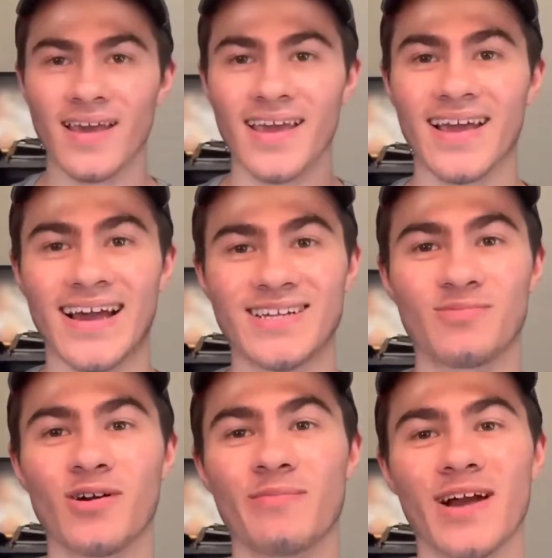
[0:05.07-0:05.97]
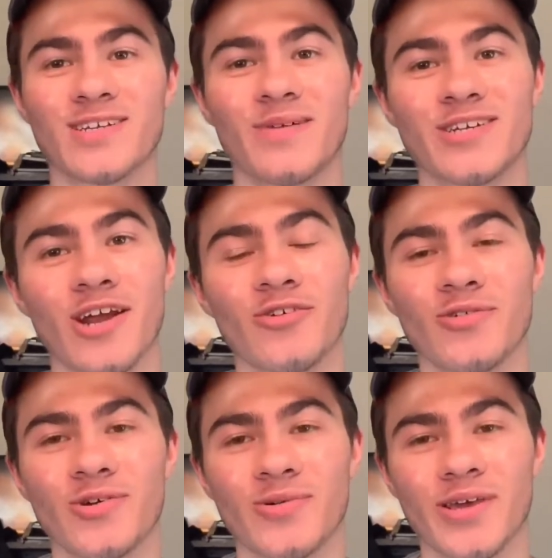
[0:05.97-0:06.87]
Hey guys, welcome back to my channel.
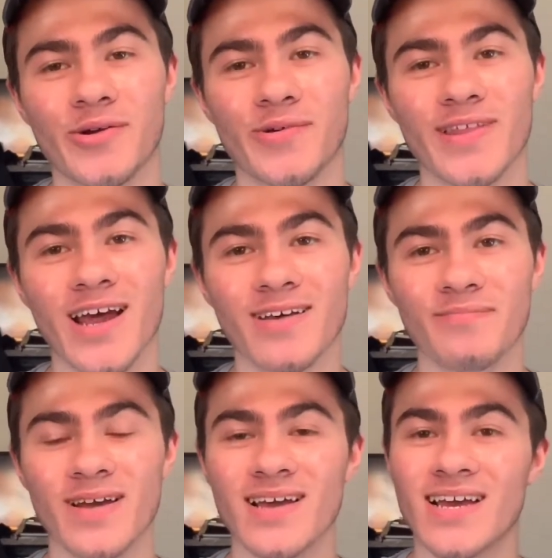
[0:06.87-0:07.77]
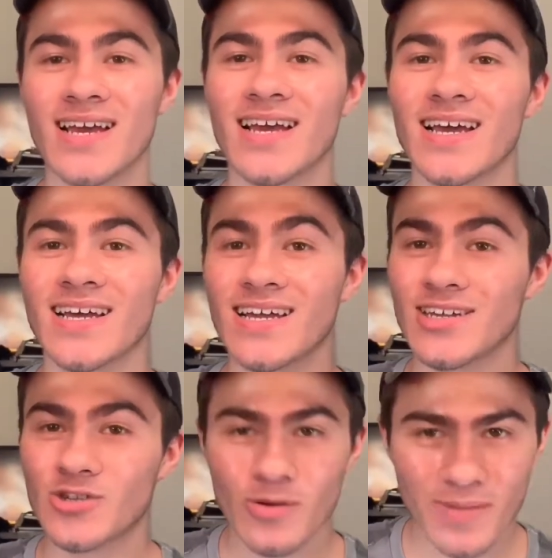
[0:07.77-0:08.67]
You're here with Adam.
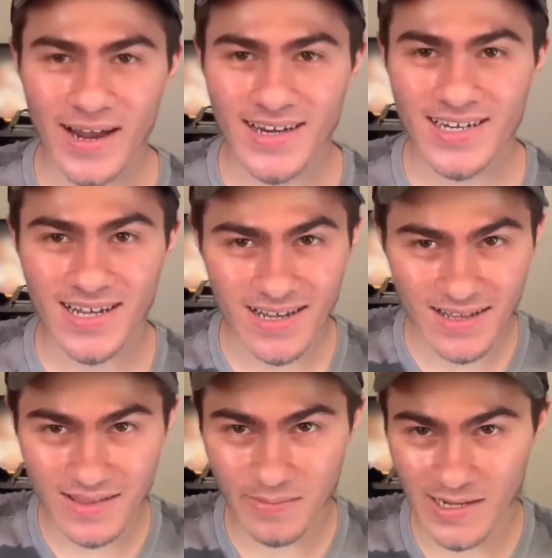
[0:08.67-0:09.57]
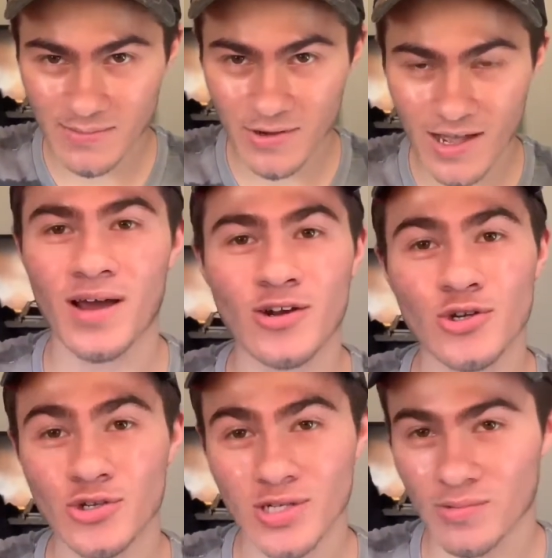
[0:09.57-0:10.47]
Don't mind the baseball cap. I don't
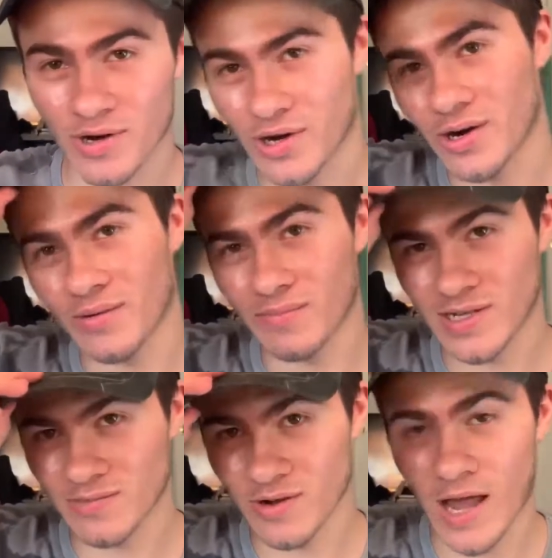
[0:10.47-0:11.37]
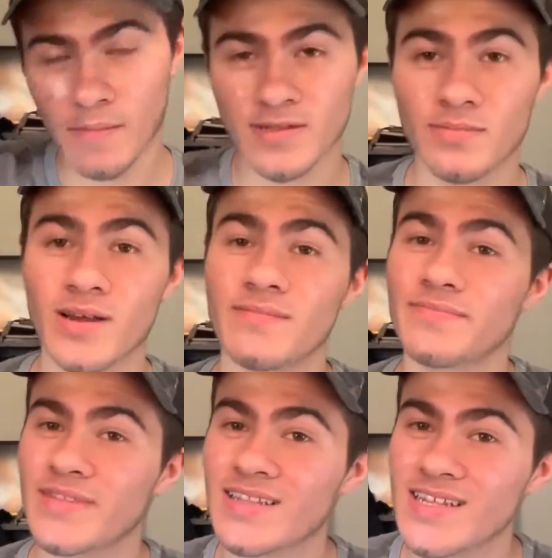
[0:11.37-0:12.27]
usually wear baseball caps, but
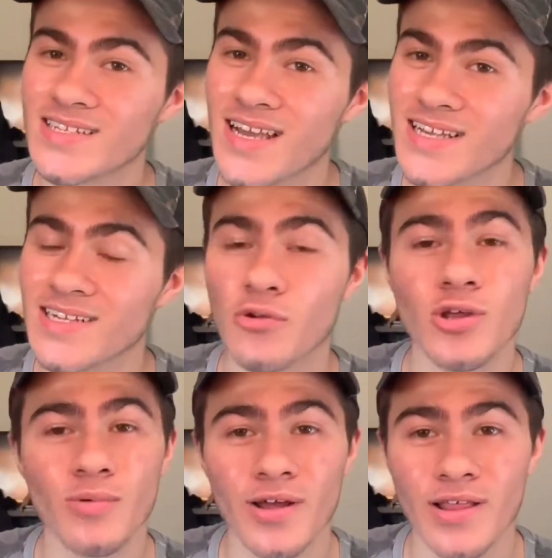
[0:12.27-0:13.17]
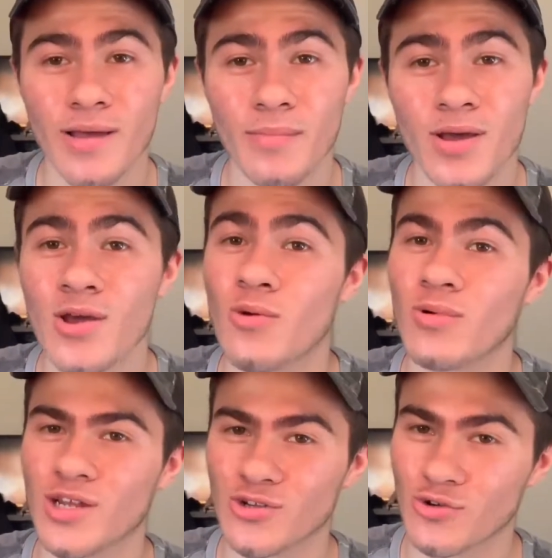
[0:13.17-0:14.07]
in this case, I only wear them
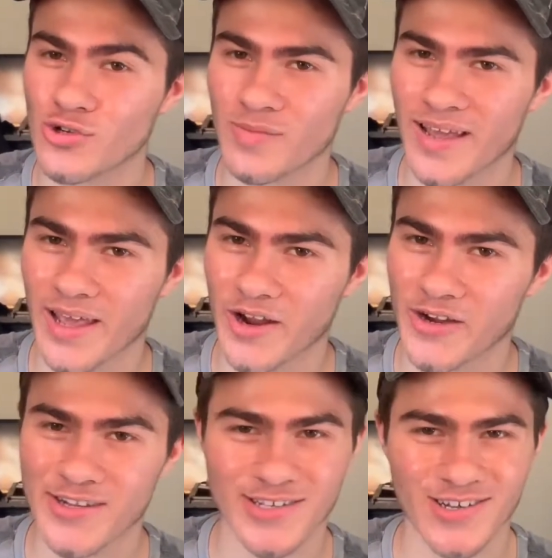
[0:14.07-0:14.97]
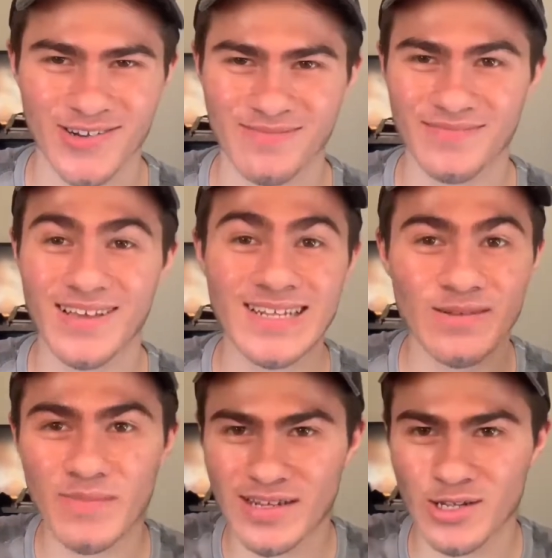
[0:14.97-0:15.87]
when I don't do my hair. So it's a
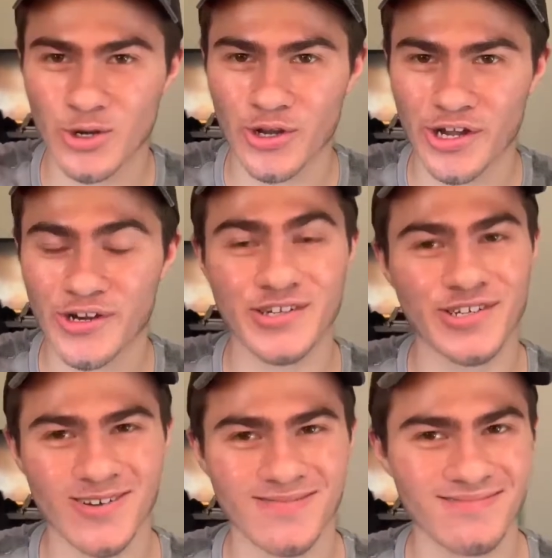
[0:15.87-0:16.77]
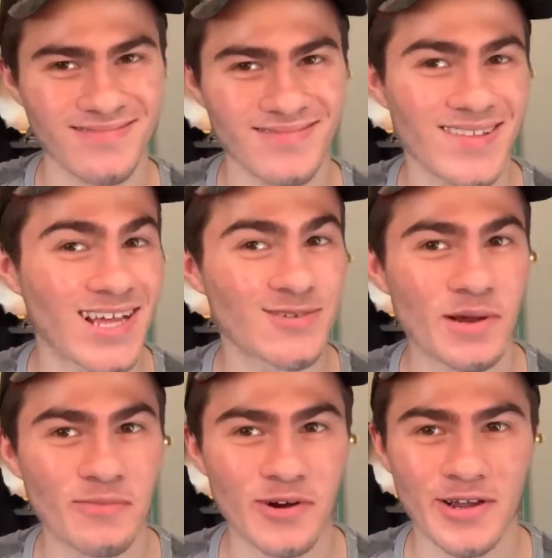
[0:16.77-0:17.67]
mess under here. So that's why
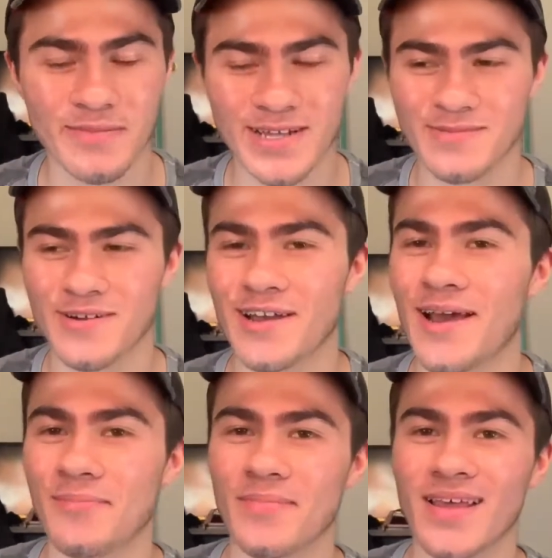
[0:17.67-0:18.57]
I'm wearing a baseball cap.